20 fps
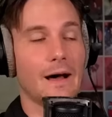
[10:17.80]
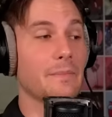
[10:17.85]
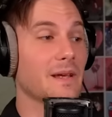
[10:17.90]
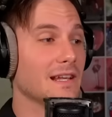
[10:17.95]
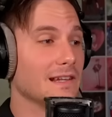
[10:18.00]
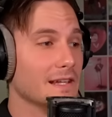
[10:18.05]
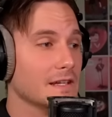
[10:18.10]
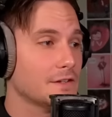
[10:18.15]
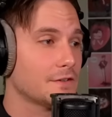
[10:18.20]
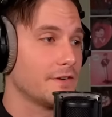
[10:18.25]
I
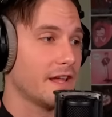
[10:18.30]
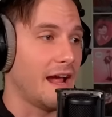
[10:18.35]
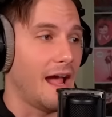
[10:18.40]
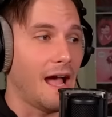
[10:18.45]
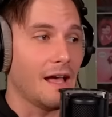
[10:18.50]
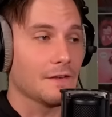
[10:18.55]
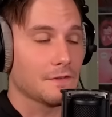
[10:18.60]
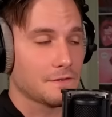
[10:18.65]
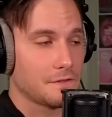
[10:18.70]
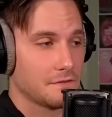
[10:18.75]
mean, literally
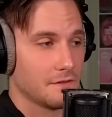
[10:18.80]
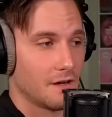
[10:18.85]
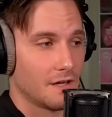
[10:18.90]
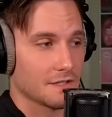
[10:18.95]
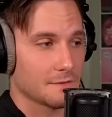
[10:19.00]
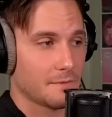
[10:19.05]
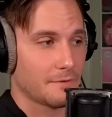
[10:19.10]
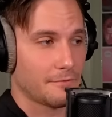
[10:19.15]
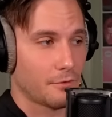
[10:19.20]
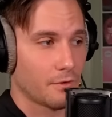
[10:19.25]

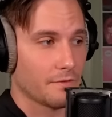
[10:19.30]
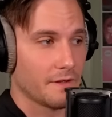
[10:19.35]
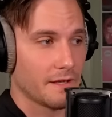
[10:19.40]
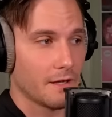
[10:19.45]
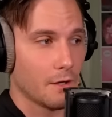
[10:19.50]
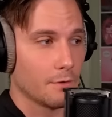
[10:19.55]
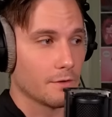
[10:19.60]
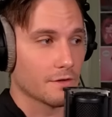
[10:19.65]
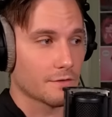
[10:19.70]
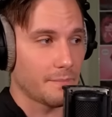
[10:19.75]
astronauts, before they
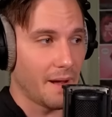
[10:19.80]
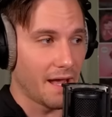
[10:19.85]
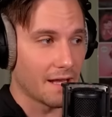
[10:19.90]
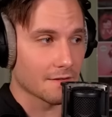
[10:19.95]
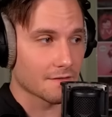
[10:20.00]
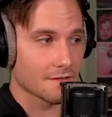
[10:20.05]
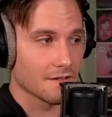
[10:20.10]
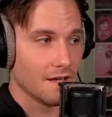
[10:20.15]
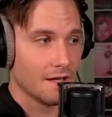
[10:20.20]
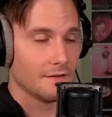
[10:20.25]
go to
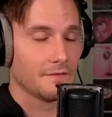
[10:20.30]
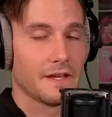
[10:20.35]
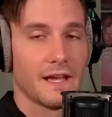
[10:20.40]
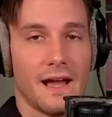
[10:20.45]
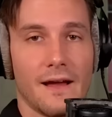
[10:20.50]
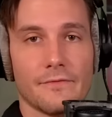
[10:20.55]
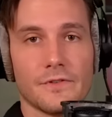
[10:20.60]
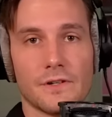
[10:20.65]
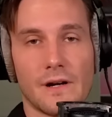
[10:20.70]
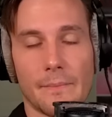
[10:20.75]
space, they
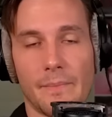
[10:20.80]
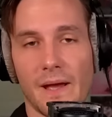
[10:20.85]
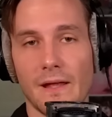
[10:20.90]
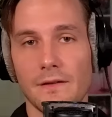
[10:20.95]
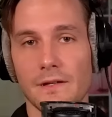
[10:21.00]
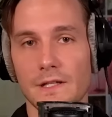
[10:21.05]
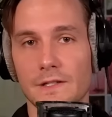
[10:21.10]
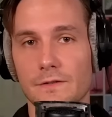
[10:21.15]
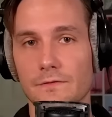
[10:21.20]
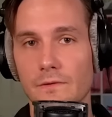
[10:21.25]
have their
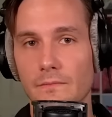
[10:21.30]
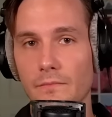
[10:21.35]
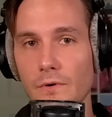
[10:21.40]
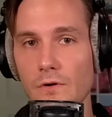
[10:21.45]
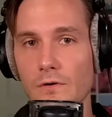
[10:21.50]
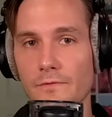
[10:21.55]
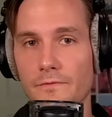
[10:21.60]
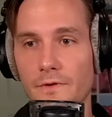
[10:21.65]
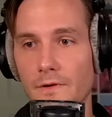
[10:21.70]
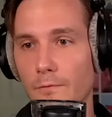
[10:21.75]
appendix
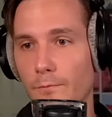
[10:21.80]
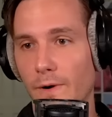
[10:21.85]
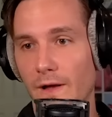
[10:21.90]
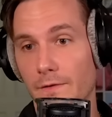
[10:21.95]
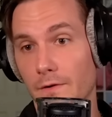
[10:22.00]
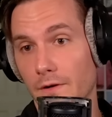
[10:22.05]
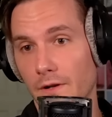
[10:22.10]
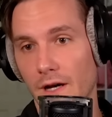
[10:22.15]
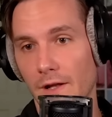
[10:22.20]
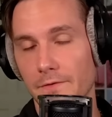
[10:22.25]
removed,
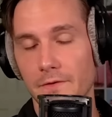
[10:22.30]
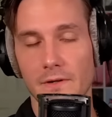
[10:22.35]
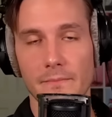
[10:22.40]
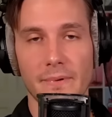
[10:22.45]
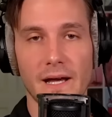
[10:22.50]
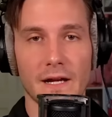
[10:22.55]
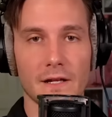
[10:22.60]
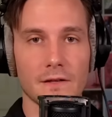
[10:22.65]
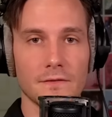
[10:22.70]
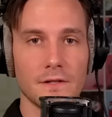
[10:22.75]
whether or not they're in
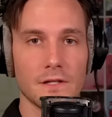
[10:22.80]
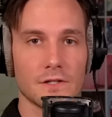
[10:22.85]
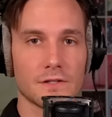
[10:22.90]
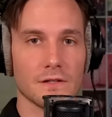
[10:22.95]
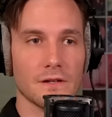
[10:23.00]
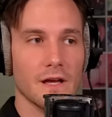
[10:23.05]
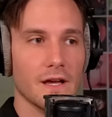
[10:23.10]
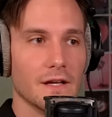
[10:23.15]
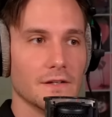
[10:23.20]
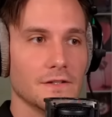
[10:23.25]
bad
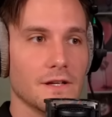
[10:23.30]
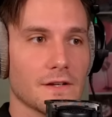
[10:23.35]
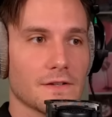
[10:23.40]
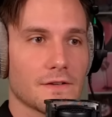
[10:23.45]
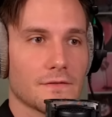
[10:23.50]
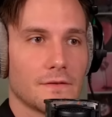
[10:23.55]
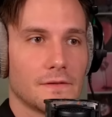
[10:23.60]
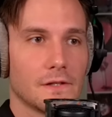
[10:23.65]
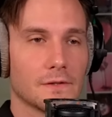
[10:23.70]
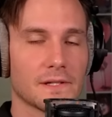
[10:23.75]
condition, just
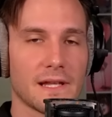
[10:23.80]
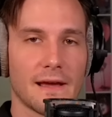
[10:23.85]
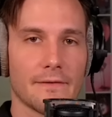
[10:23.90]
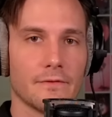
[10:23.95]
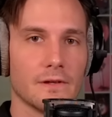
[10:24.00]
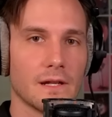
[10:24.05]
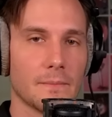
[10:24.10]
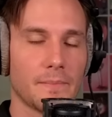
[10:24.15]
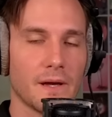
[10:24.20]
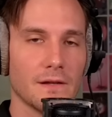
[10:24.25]
so they don't
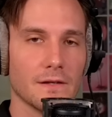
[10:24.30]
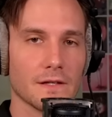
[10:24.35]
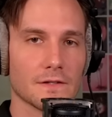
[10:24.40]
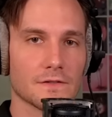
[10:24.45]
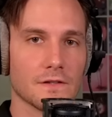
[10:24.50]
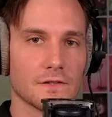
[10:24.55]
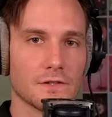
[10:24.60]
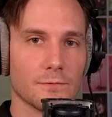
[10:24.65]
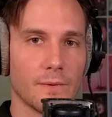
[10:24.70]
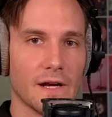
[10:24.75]
have an
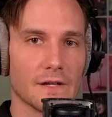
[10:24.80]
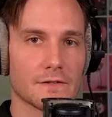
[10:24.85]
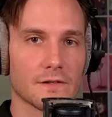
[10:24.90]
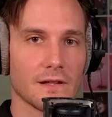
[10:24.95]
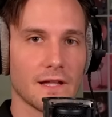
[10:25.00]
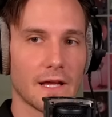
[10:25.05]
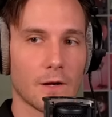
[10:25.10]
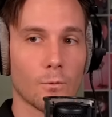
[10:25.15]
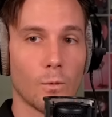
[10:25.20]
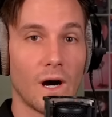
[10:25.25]
appendix
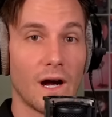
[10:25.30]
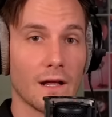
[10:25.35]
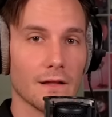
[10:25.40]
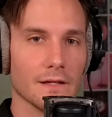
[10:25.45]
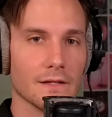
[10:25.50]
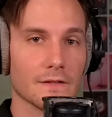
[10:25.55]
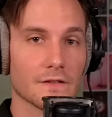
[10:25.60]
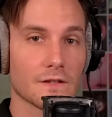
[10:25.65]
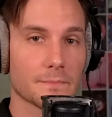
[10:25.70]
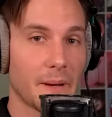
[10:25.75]
situation like while
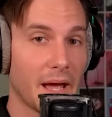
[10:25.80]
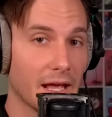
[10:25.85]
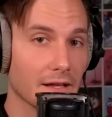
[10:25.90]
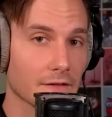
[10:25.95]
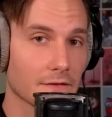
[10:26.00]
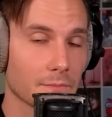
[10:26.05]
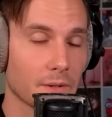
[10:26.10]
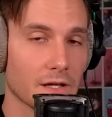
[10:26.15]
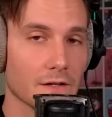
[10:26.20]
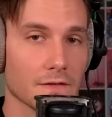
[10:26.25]
in
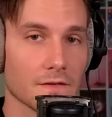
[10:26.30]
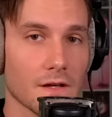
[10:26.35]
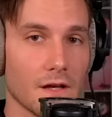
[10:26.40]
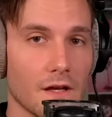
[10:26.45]
space, because,